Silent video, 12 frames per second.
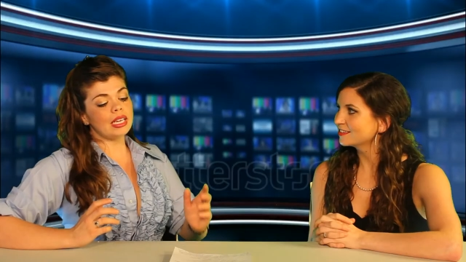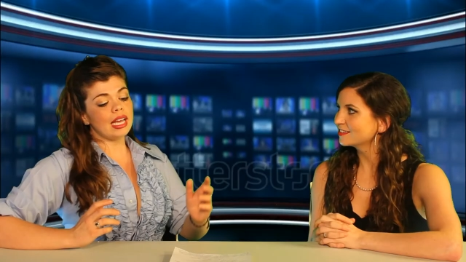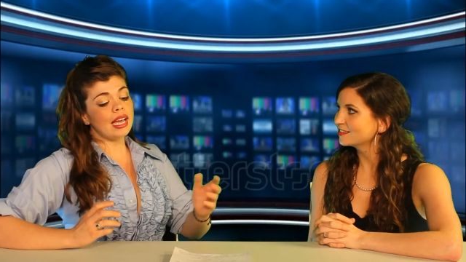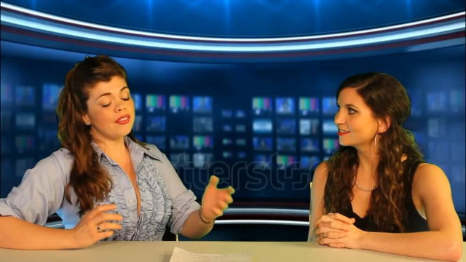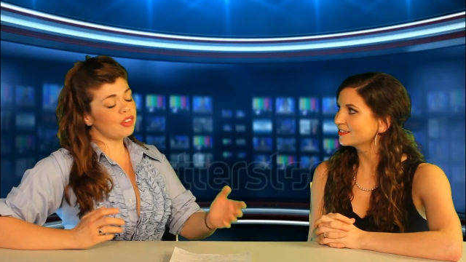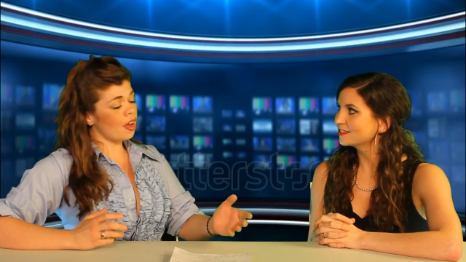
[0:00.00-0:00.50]

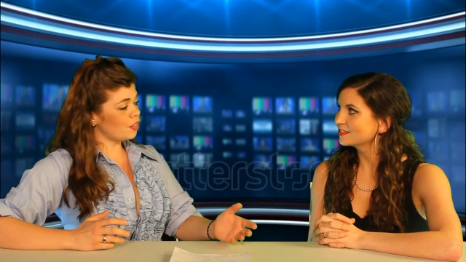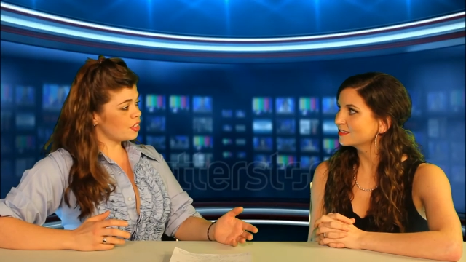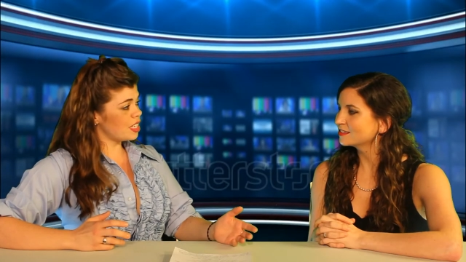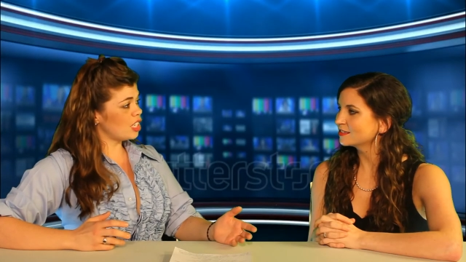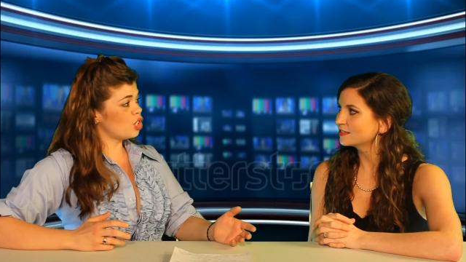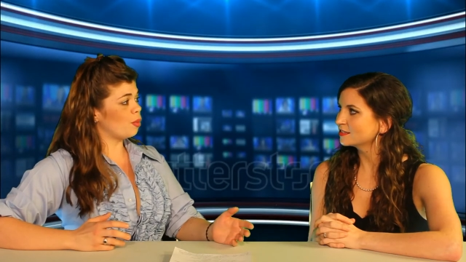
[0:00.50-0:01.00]
Speaker 1: Have
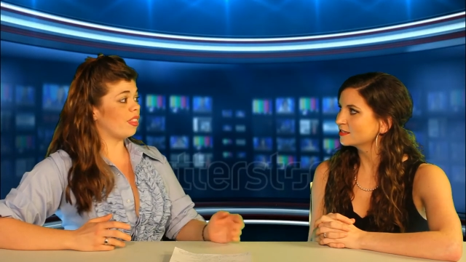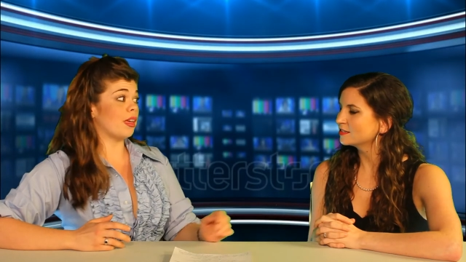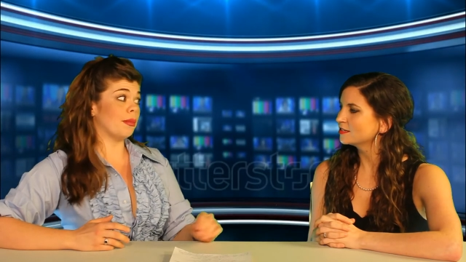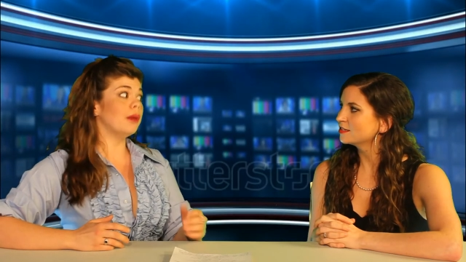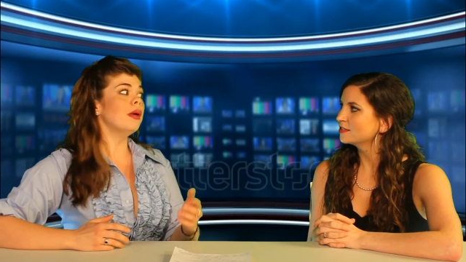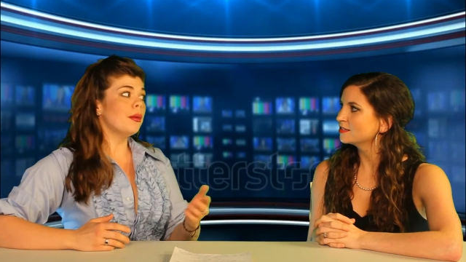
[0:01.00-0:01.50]
conversation with
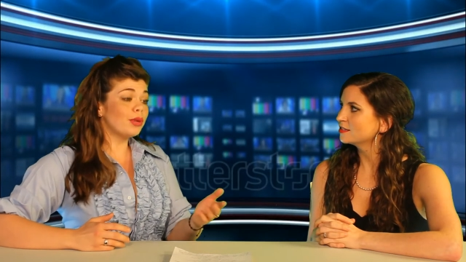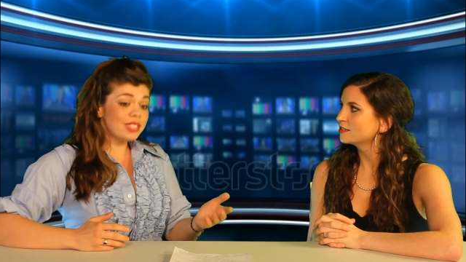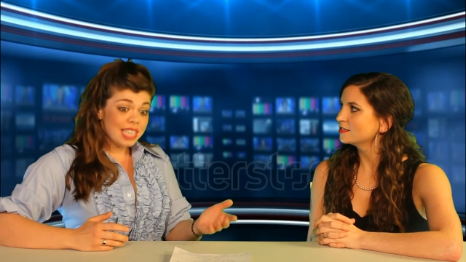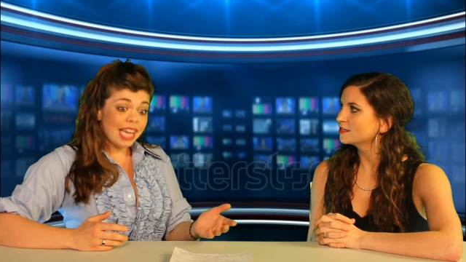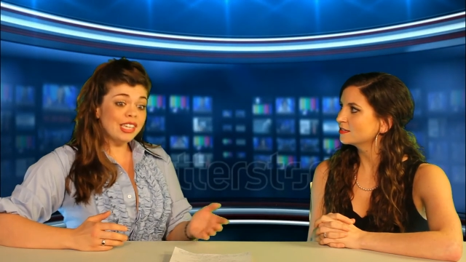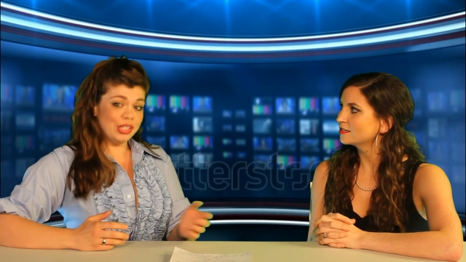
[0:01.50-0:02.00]
him and
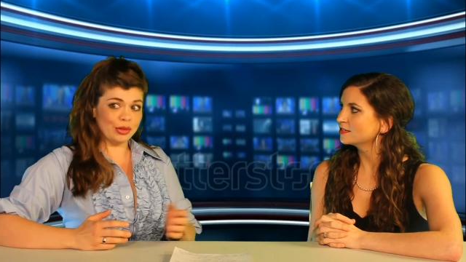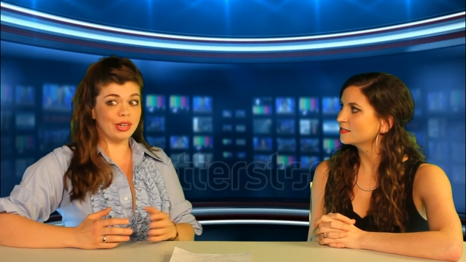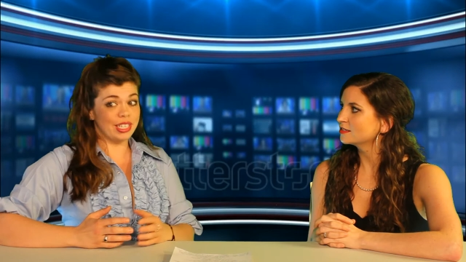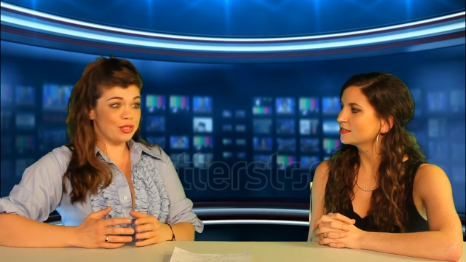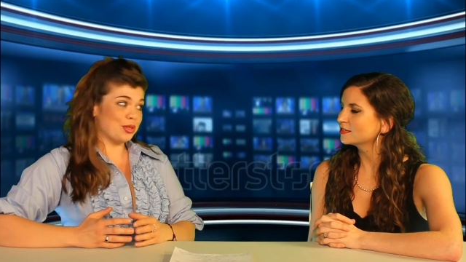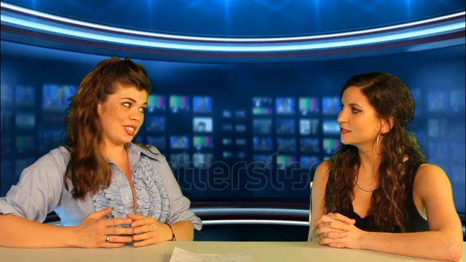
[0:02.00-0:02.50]
pretend you're
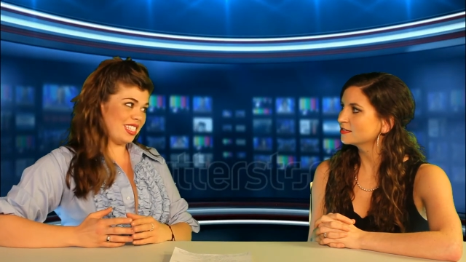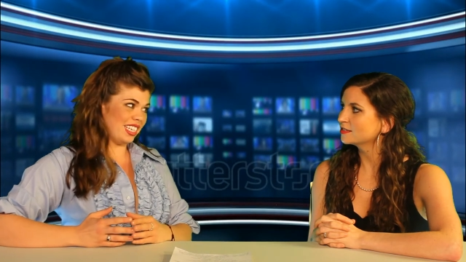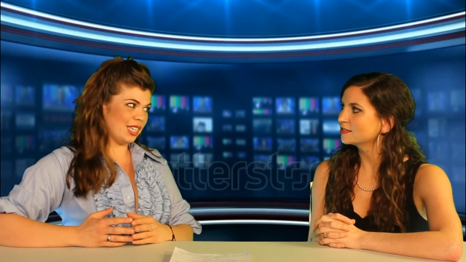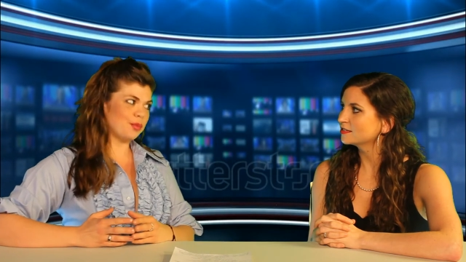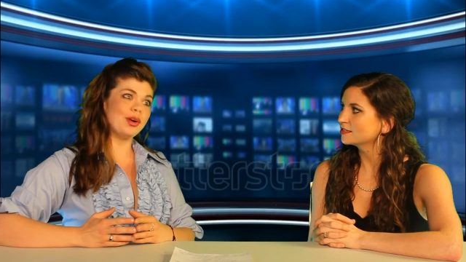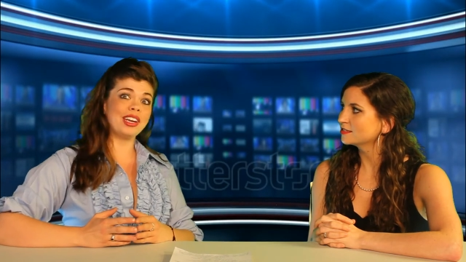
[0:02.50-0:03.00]

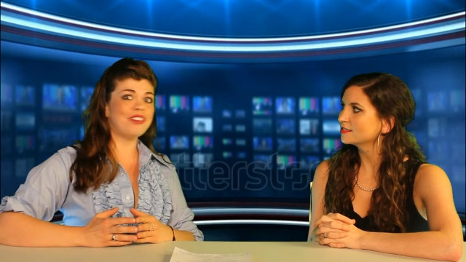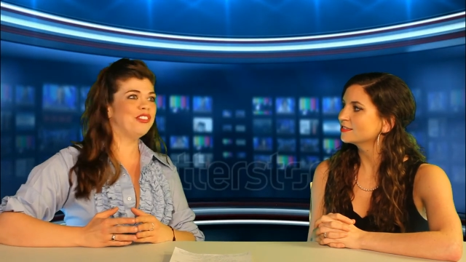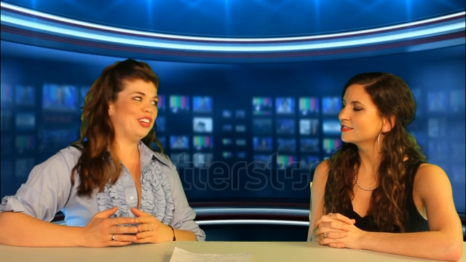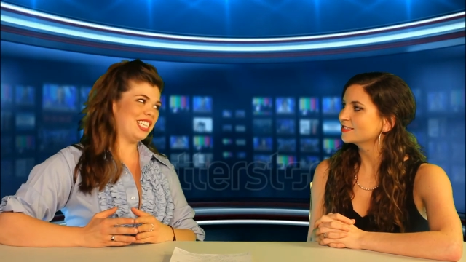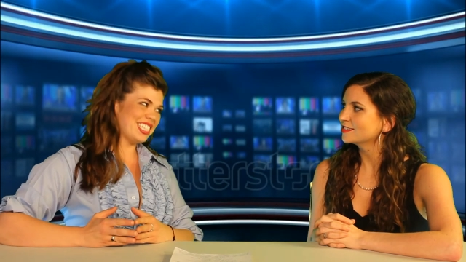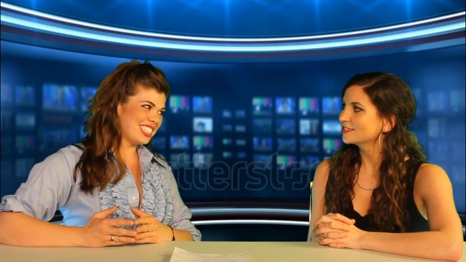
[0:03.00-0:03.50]
interested in
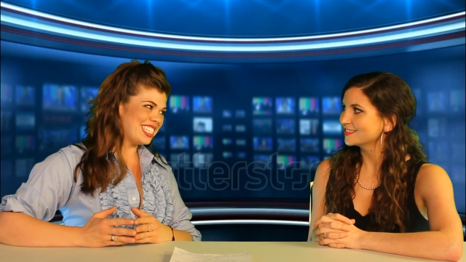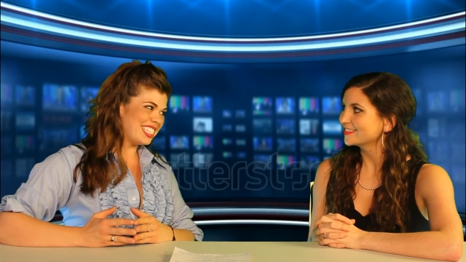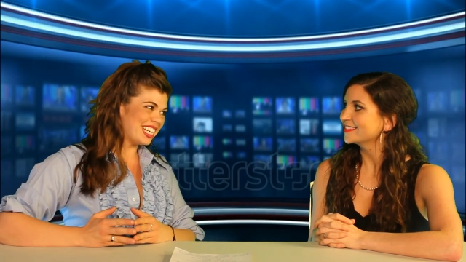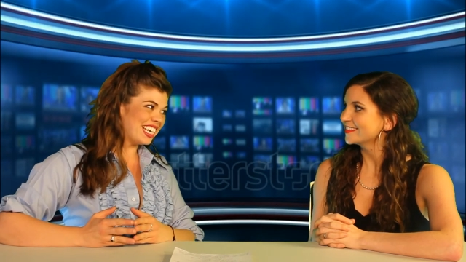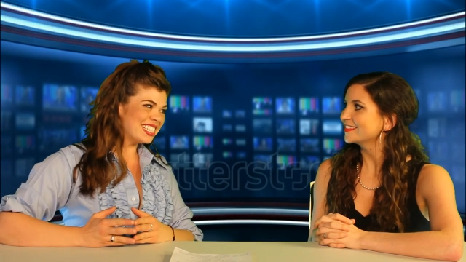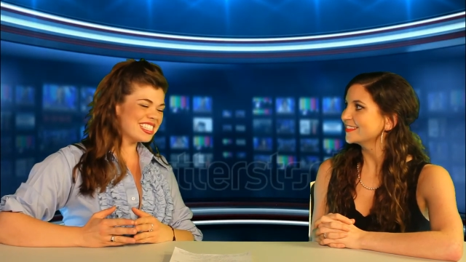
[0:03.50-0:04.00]
whatever it is he
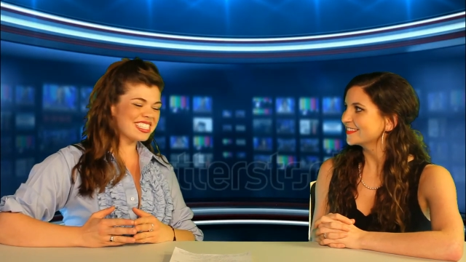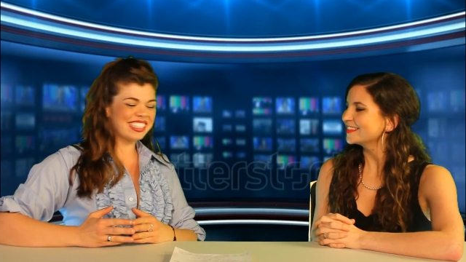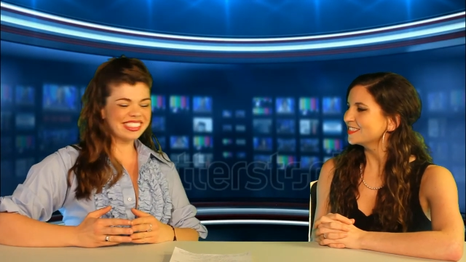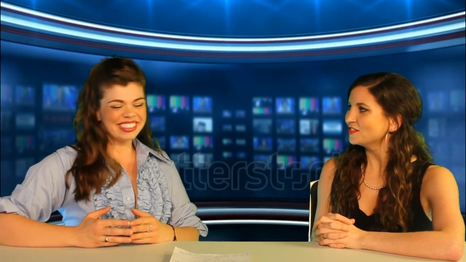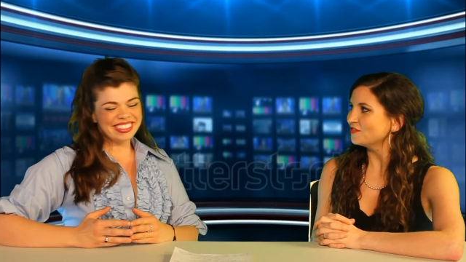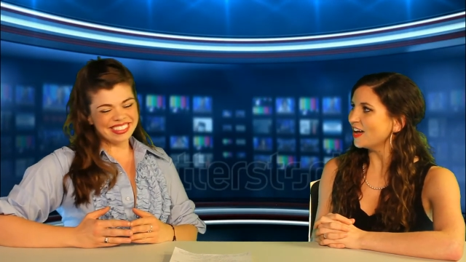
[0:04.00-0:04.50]
does.
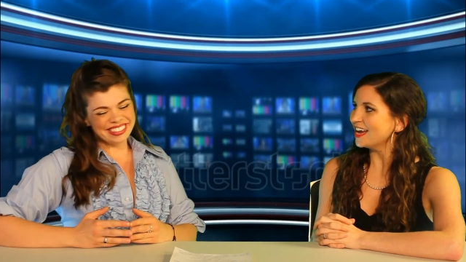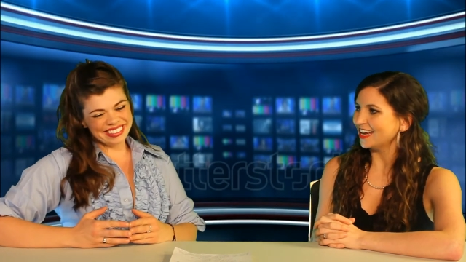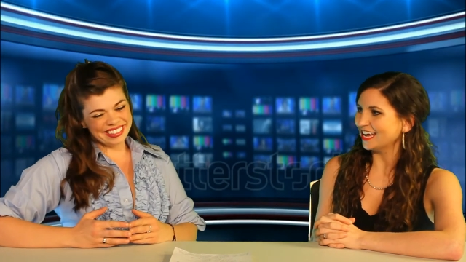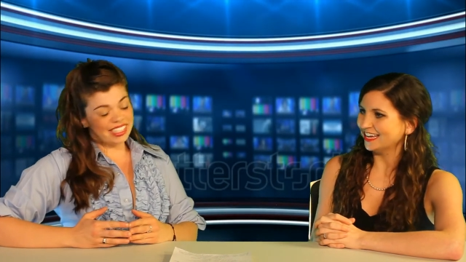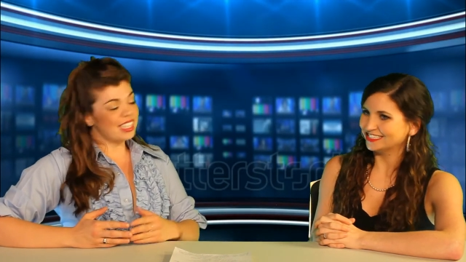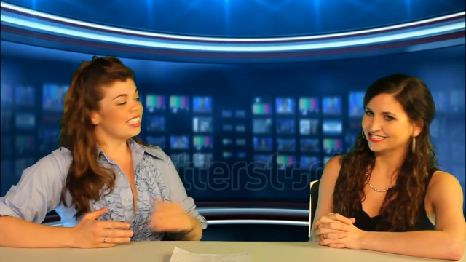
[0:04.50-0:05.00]

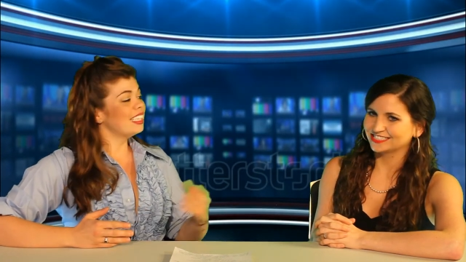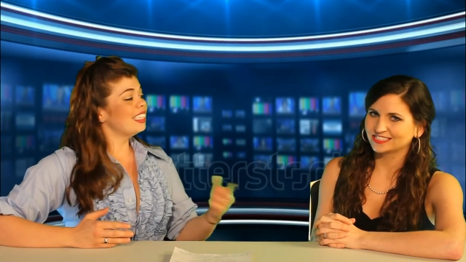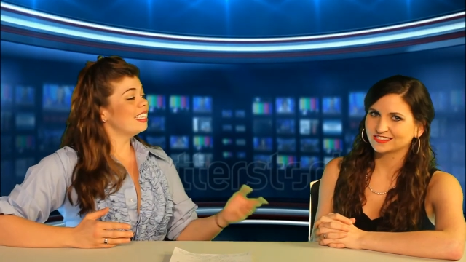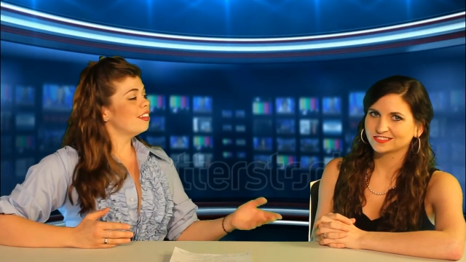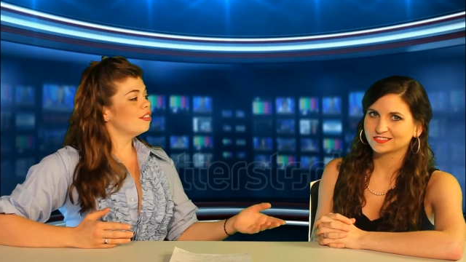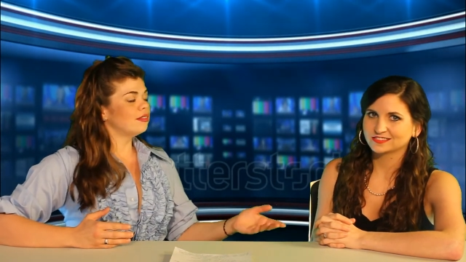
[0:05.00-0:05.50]
Speaker 2: Finance.